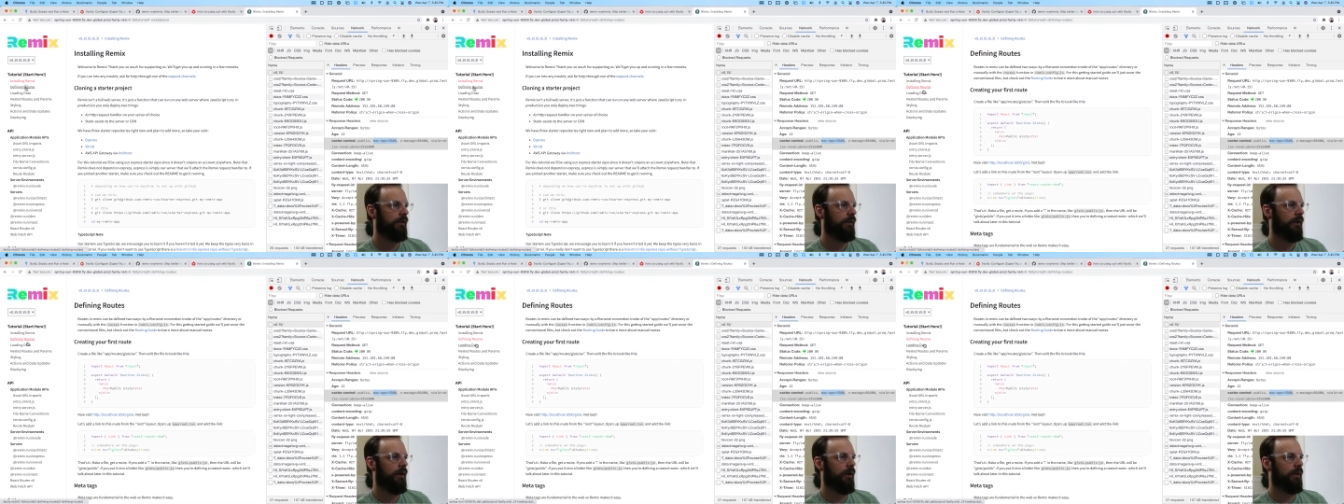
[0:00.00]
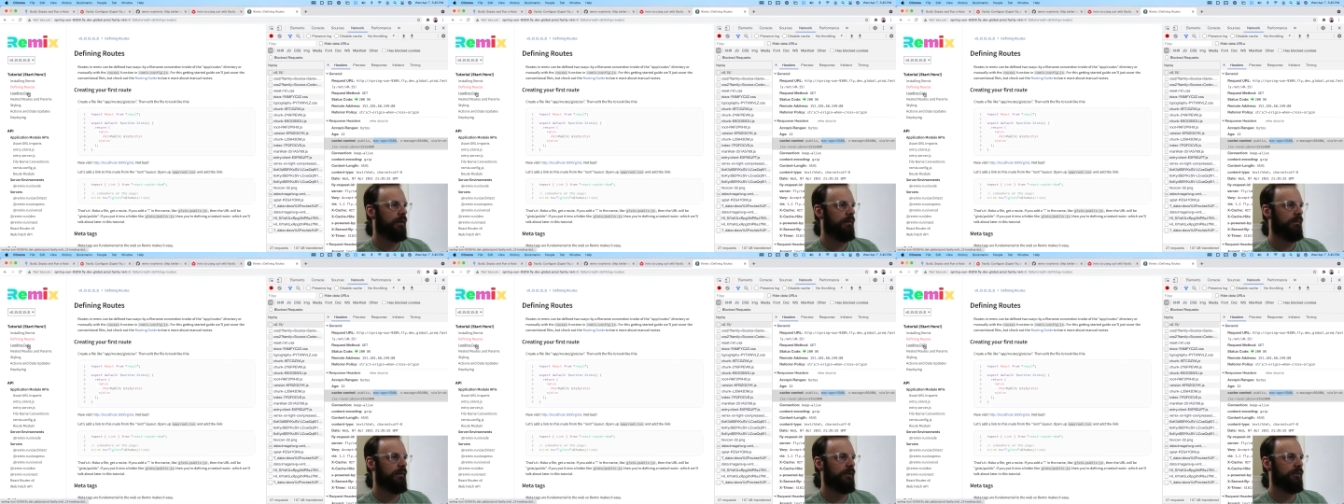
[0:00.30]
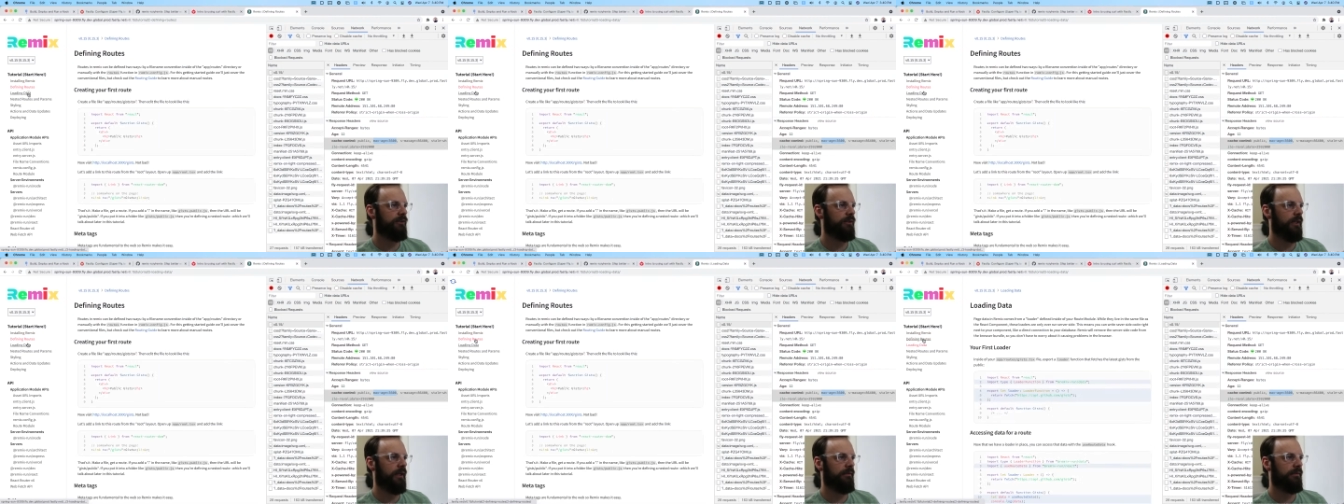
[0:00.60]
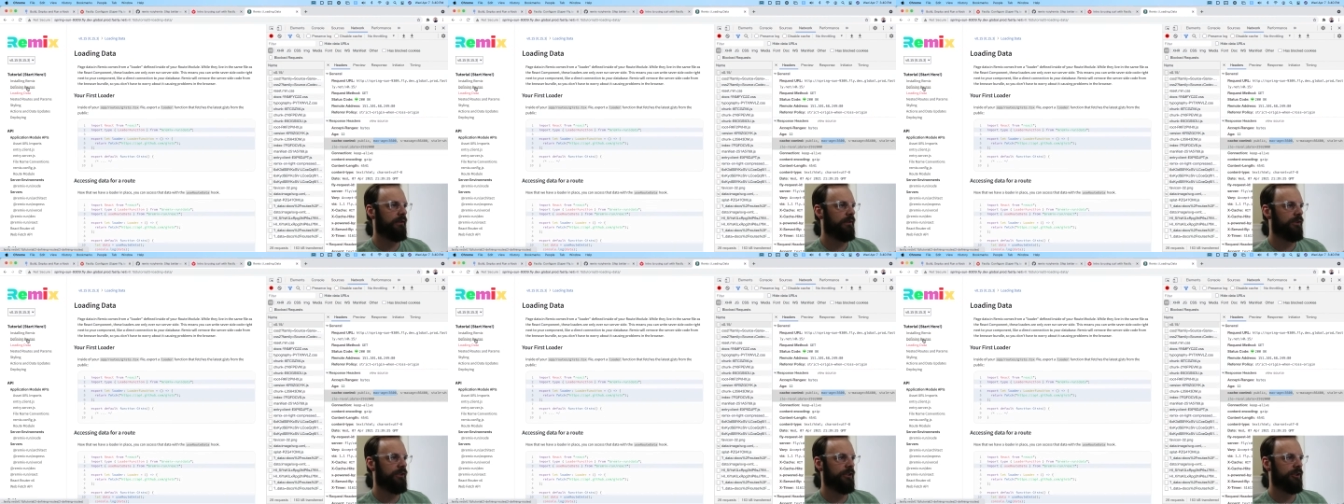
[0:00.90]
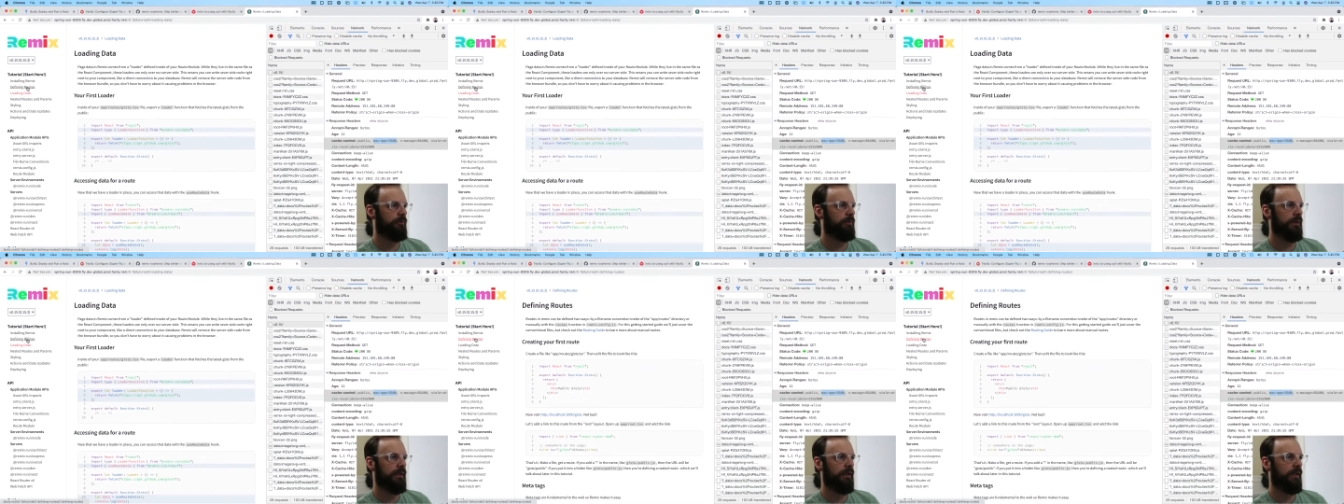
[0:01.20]
all of this stuff can
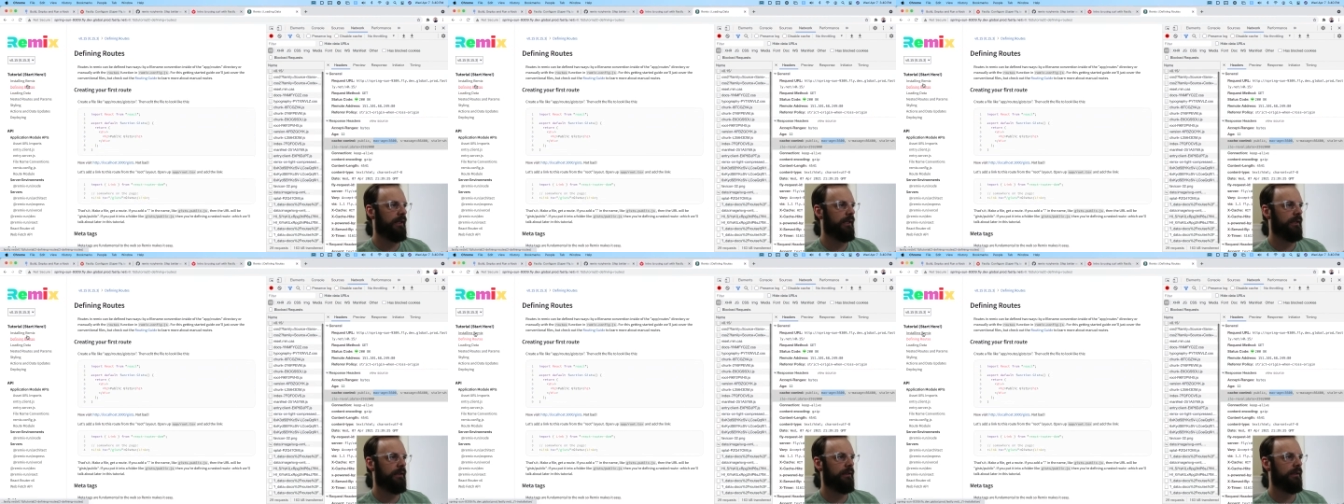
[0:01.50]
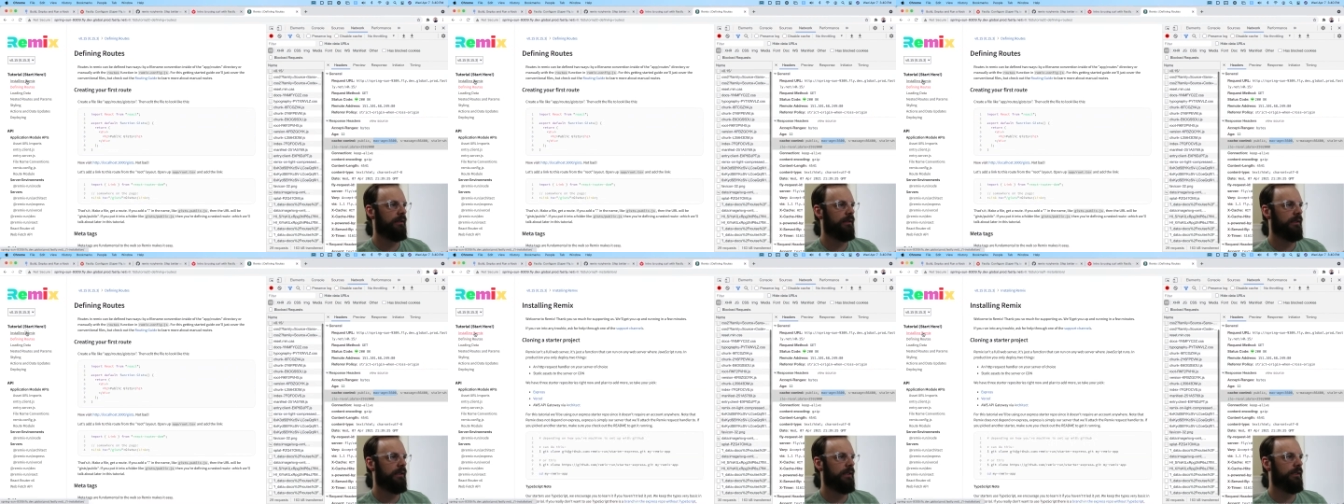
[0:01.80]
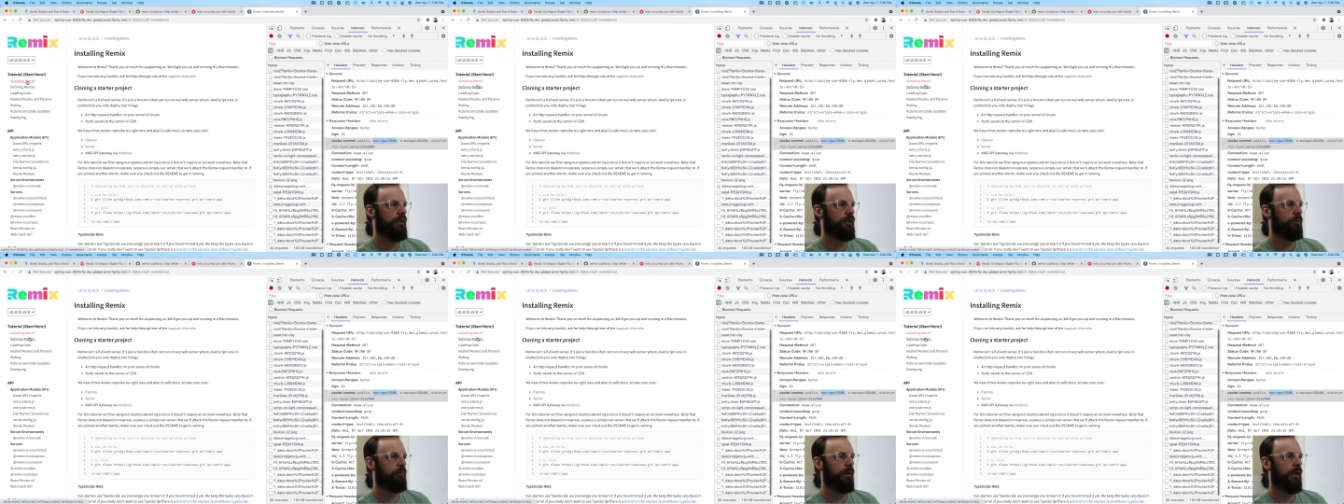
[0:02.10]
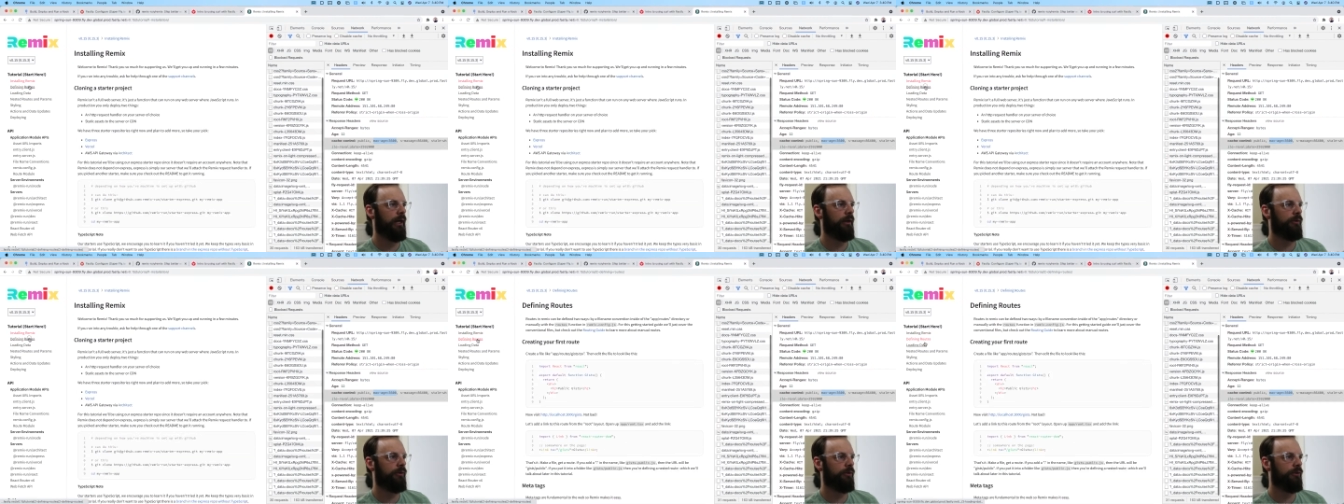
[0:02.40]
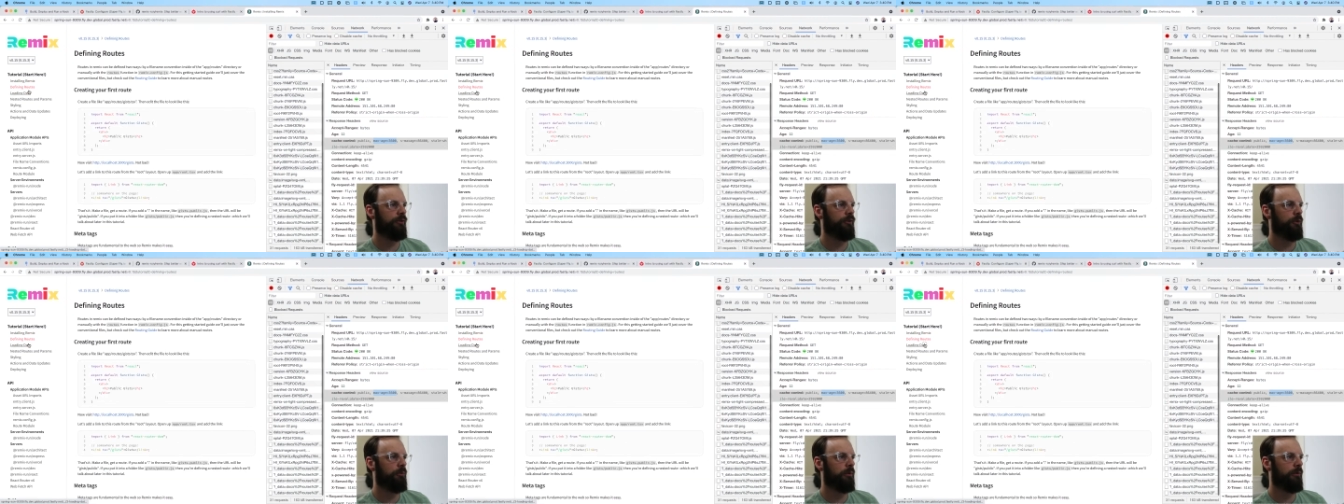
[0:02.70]
just be like in your browser
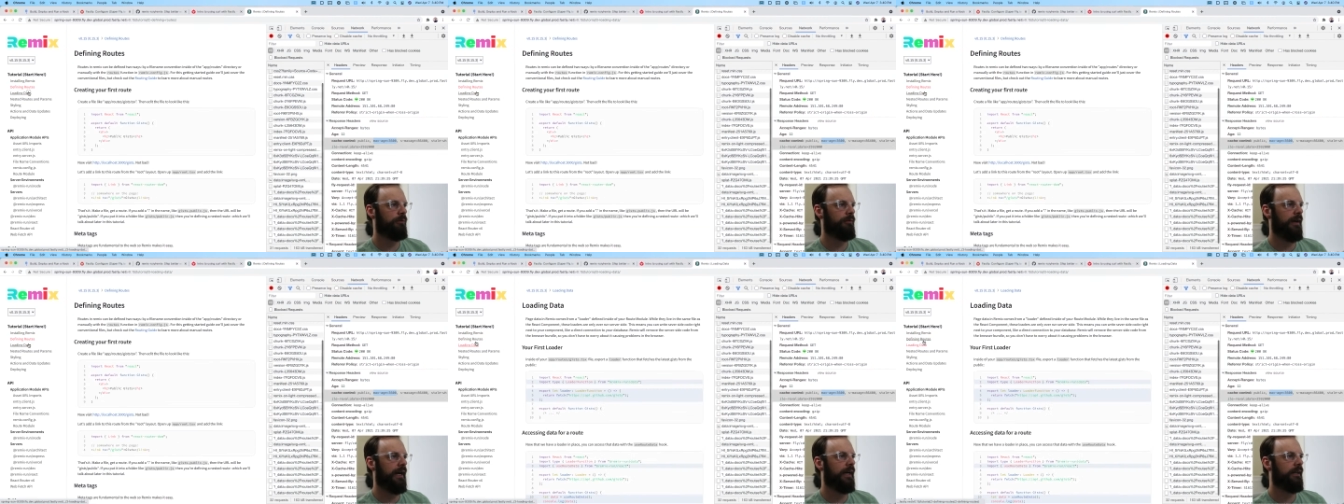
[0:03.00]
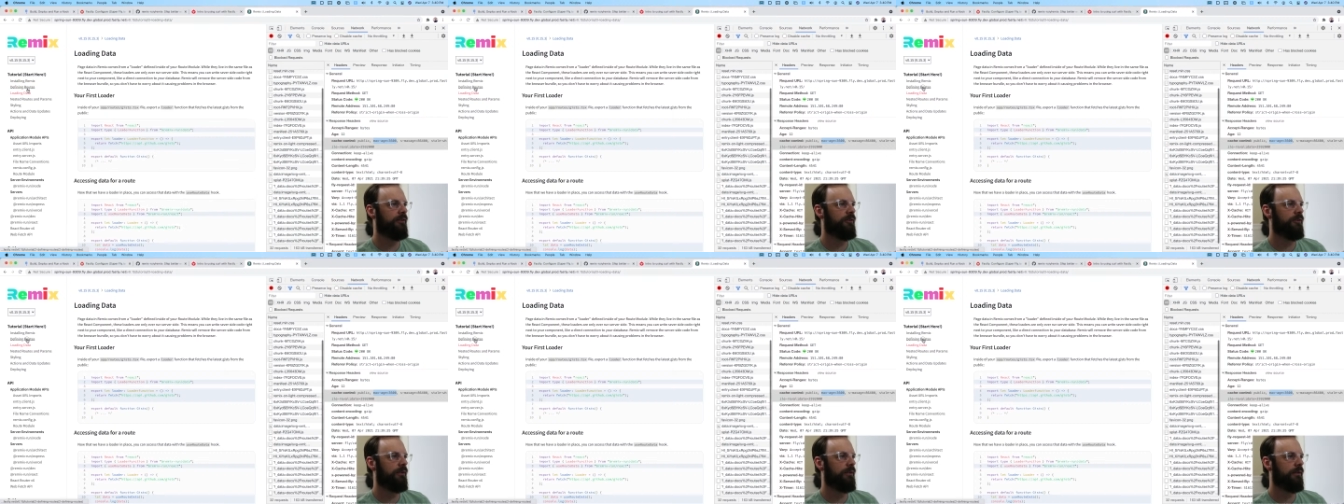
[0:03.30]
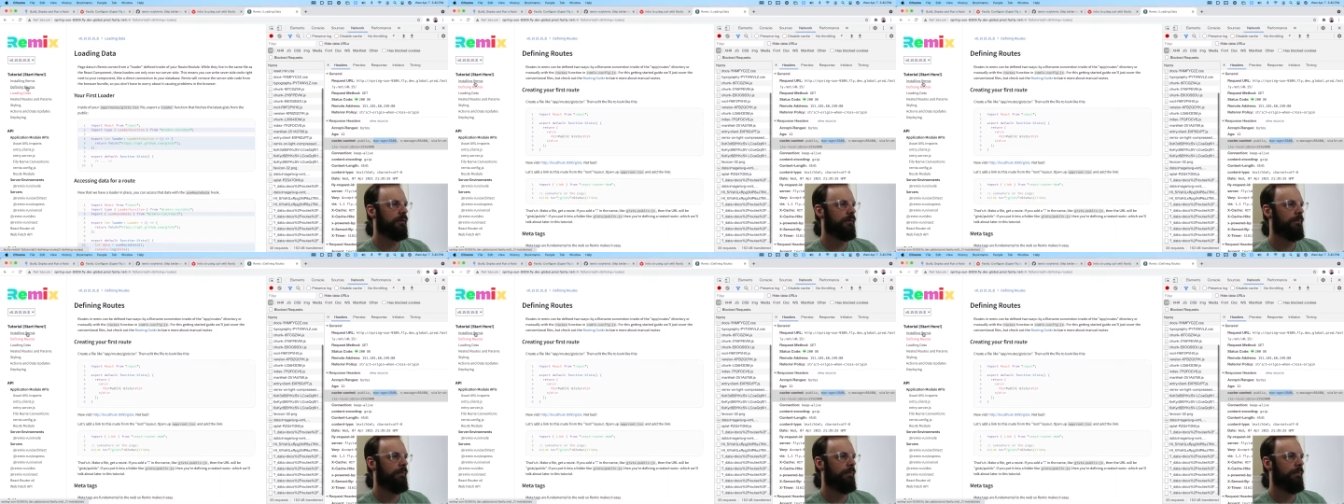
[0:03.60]
super fast.